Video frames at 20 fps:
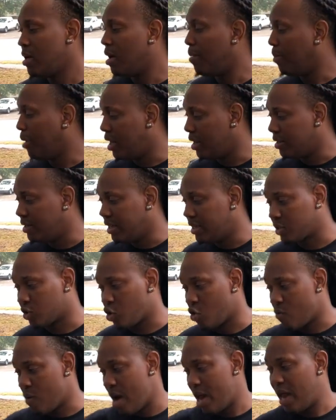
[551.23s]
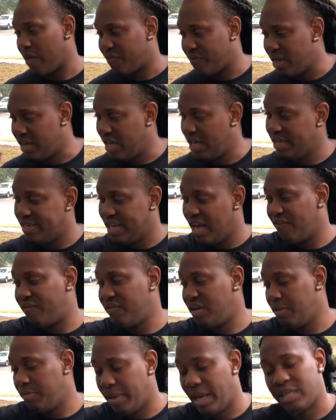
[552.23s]
But this go round, I think he
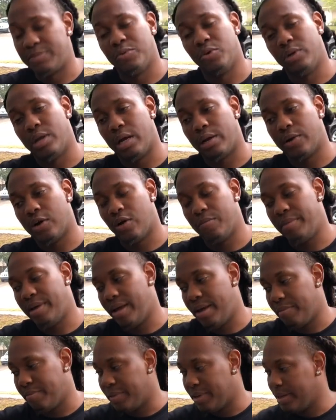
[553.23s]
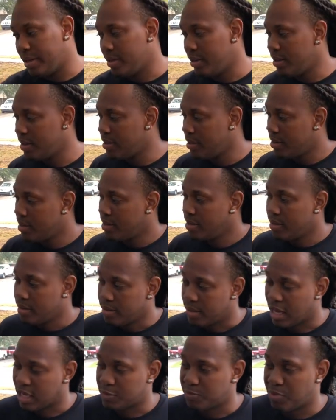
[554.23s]
definitely blessed me with that girl, man. But
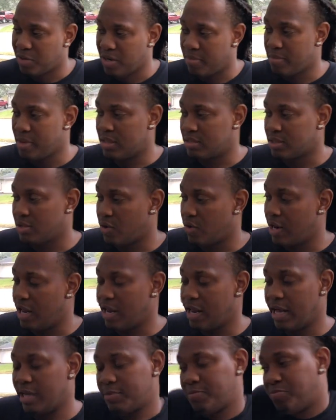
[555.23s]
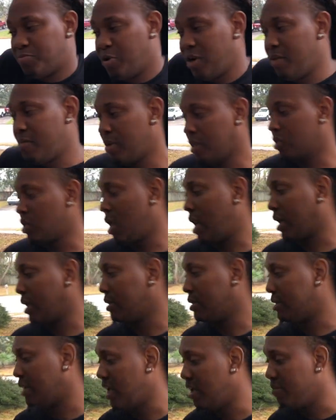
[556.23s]
that's pretty much, you know, that, that's pretty much all I can
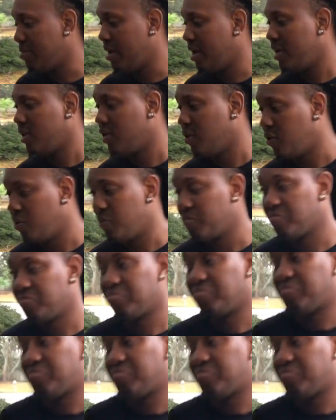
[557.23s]
say, man, you know.